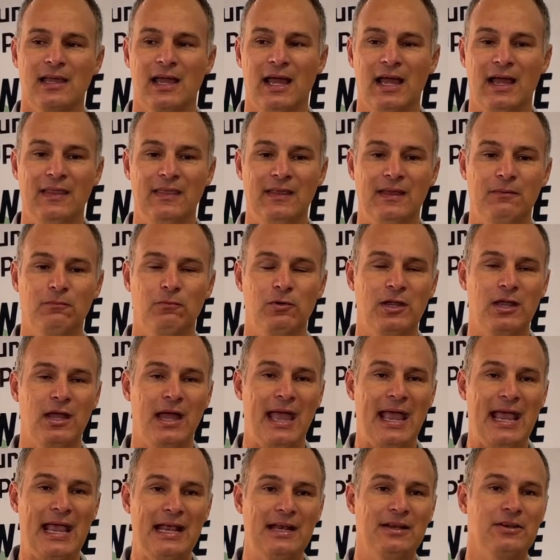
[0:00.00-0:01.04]
And then we
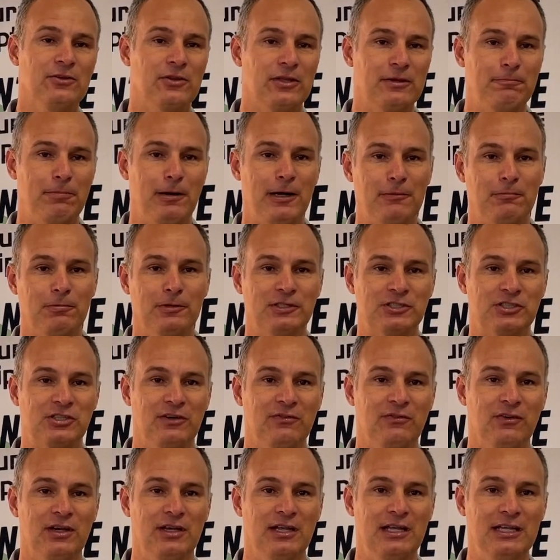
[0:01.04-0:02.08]
annually publish
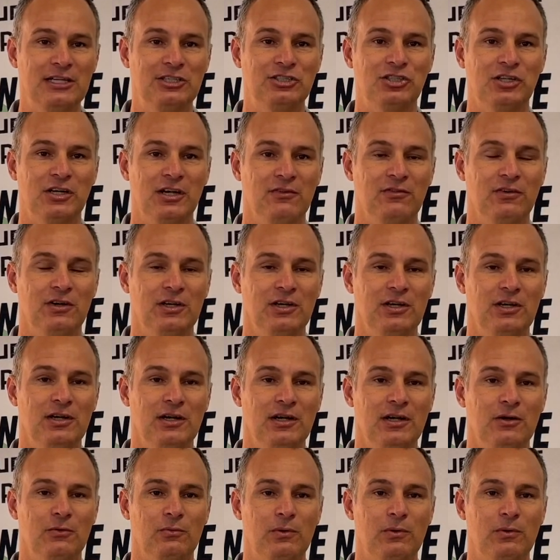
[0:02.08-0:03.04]
each and every year,